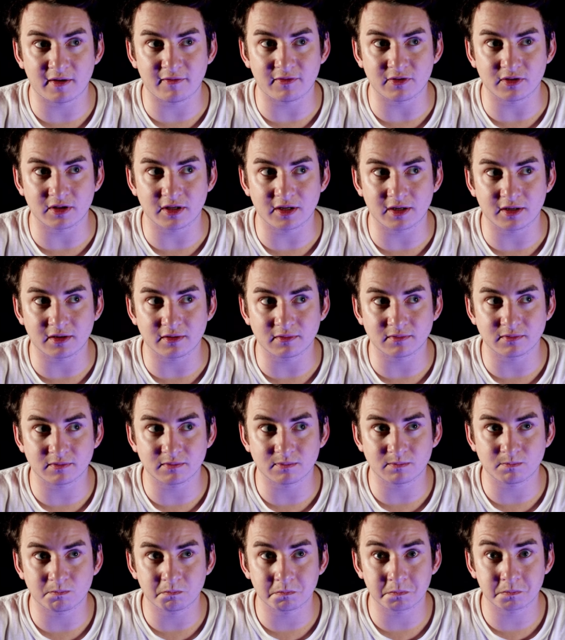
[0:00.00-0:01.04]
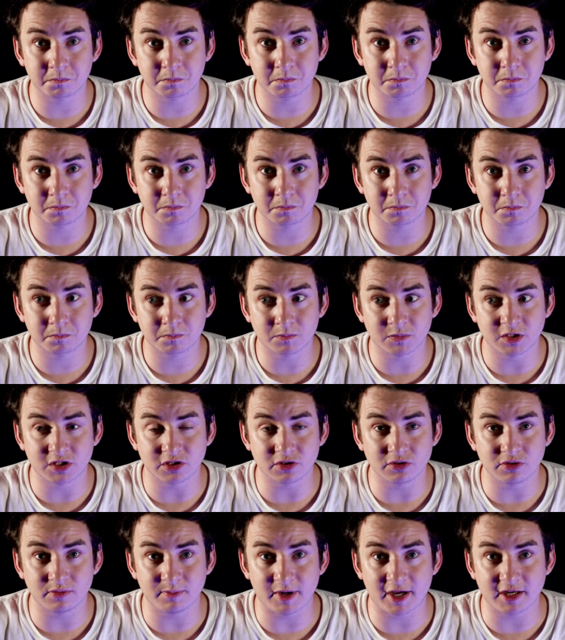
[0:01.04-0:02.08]
I feel like
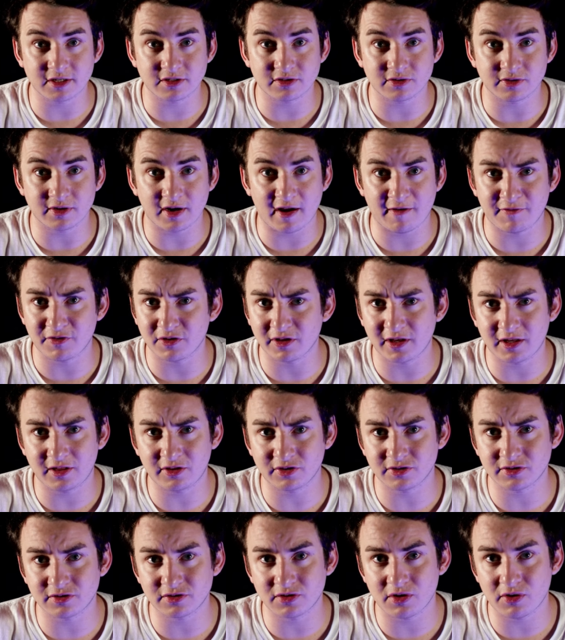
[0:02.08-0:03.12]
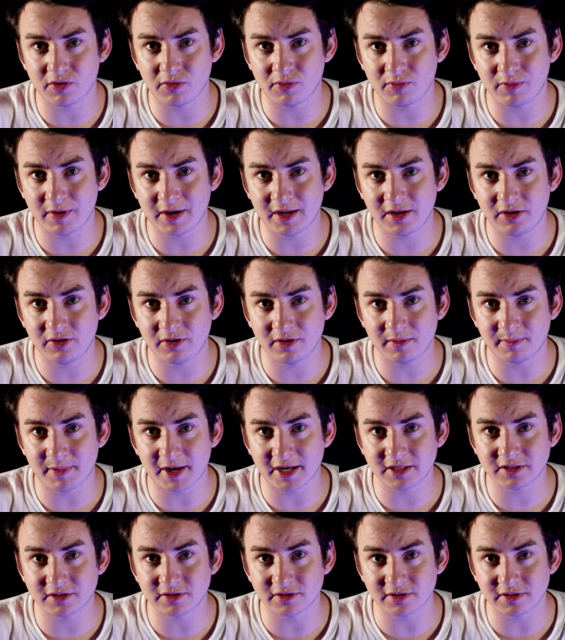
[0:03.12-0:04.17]
until you master it, I feel like there's no way you could
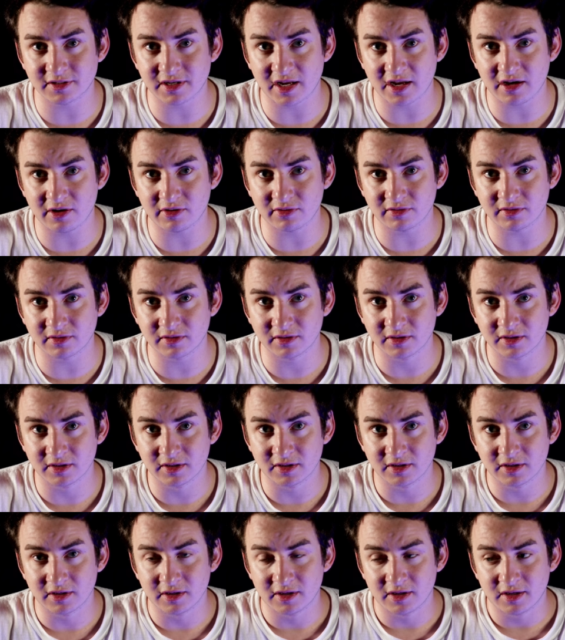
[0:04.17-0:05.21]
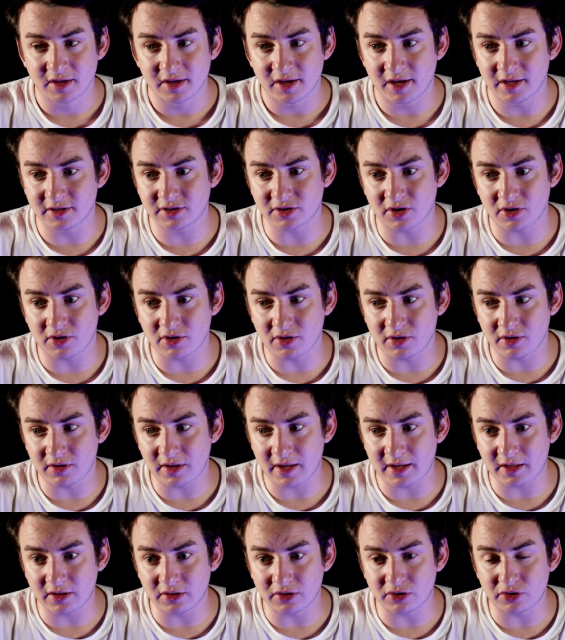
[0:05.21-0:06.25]
master sound. It's all
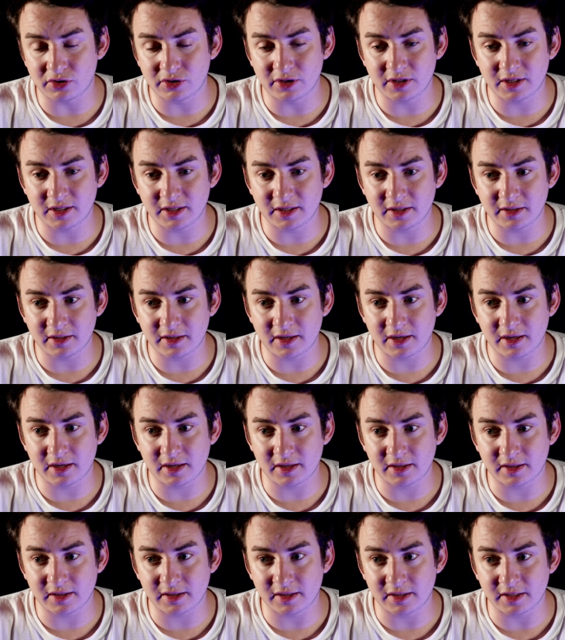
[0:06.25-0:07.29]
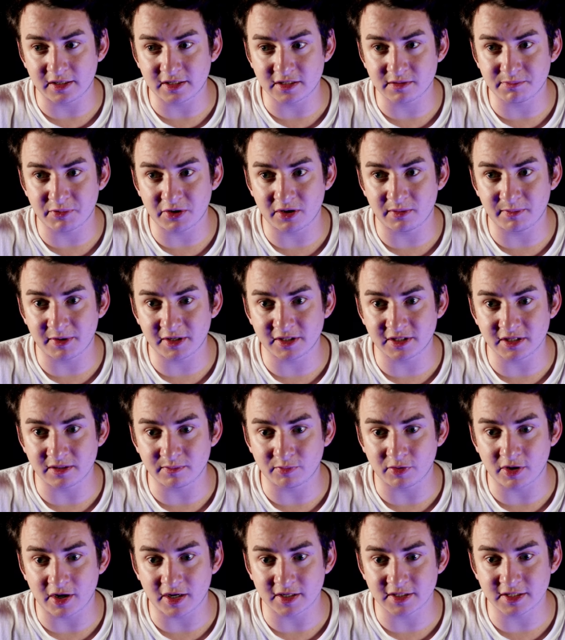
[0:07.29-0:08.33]
like learning and an
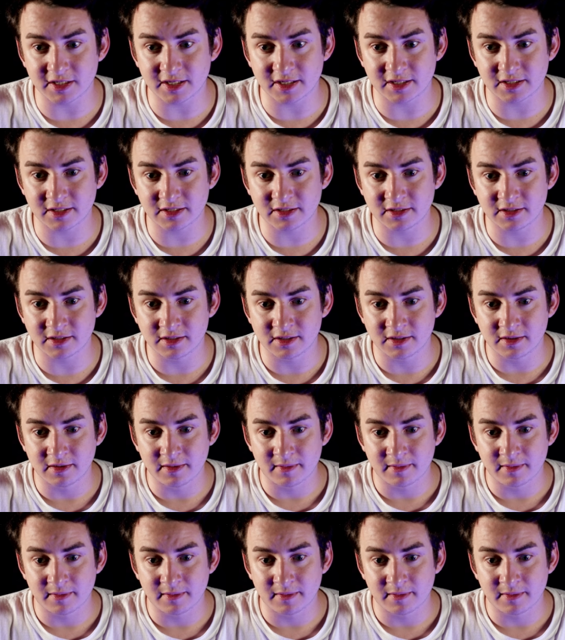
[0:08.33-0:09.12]
experimenting process.